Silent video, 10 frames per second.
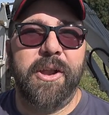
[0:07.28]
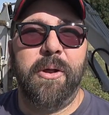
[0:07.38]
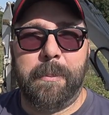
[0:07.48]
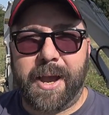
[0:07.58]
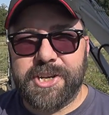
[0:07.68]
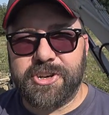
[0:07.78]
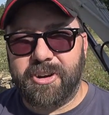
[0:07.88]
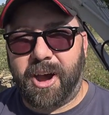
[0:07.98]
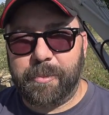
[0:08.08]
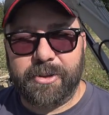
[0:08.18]
Not major
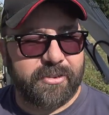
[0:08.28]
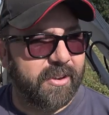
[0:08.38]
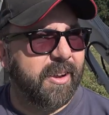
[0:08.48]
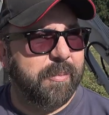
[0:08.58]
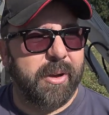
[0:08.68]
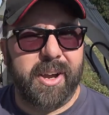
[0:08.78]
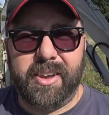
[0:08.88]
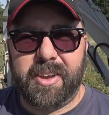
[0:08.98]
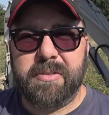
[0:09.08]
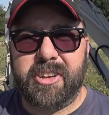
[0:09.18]
dramas, but
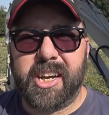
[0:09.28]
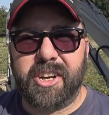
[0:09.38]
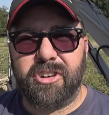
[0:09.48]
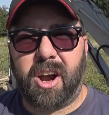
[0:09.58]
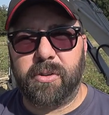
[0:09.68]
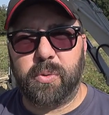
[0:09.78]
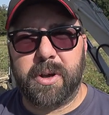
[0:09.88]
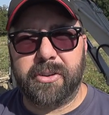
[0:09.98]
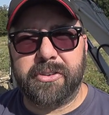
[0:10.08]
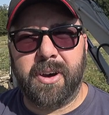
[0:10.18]
it's every digger driver's
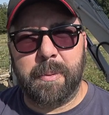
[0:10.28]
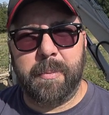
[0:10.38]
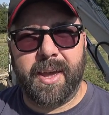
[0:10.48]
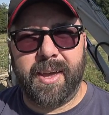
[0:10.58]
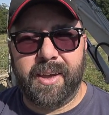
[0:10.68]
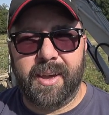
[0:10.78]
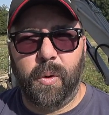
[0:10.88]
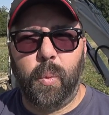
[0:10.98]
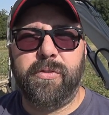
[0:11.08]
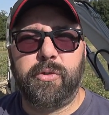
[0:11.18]
worst nightmare.
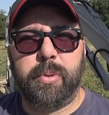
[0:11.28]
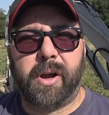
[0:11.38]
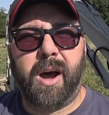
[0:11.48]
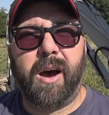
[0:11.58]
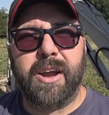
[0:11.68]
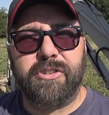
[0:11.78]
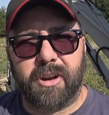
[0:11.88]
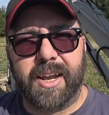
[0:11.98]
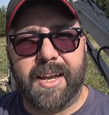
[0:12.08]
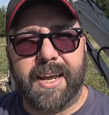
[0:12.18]
We've sprung a
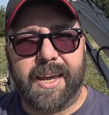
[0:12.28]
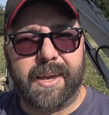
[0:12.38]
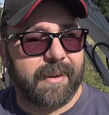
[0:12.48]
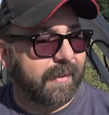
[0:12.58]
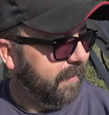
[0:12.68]
hydraulic leak.